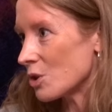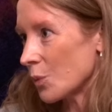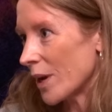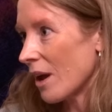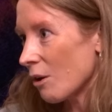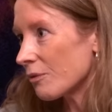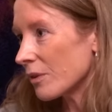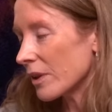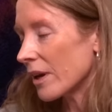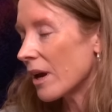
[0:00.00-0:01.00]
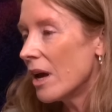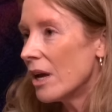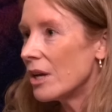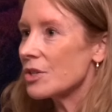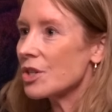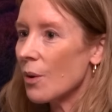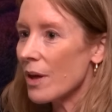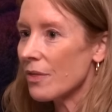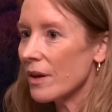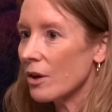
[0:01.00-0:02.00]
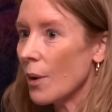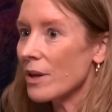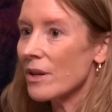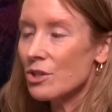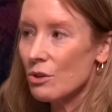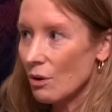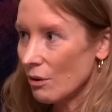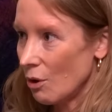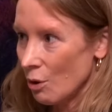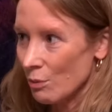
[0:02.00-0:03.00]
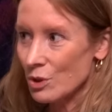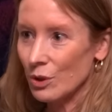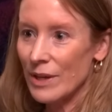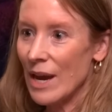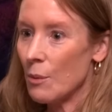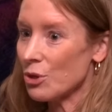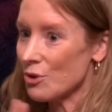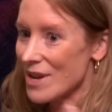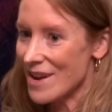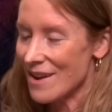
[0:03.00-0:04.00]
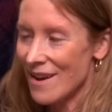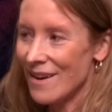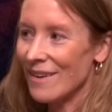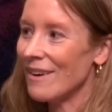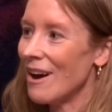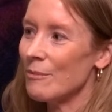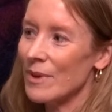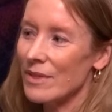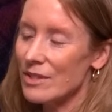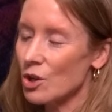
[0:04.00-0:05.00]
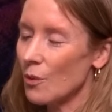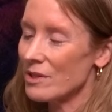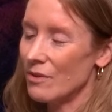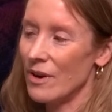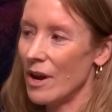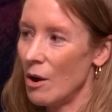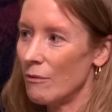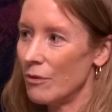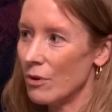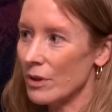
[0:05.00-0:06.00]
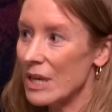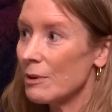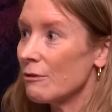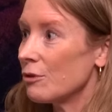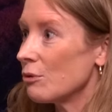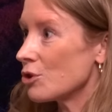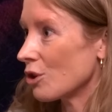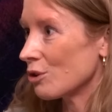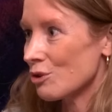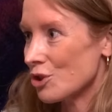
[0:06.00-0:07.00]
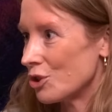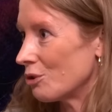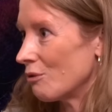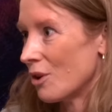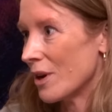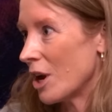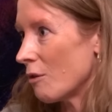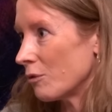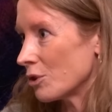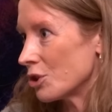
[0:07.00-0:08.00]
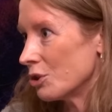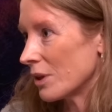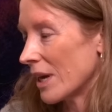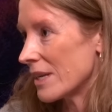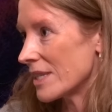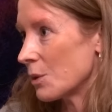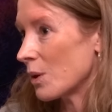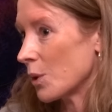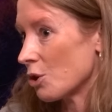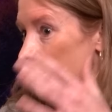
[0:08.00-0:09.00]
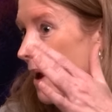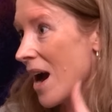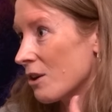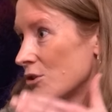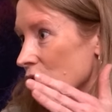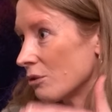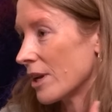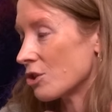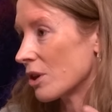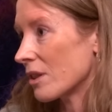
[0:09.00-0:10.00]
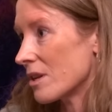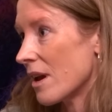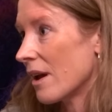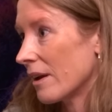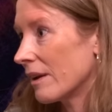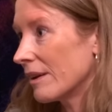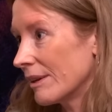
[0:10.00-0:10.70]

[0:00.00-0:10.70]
lose weight healthfully. So I think going into their homes, looking at what they're eating, it's always very helpful. Or keeping food journals too, very helpful too, to kind of see what their patterns are like during the day.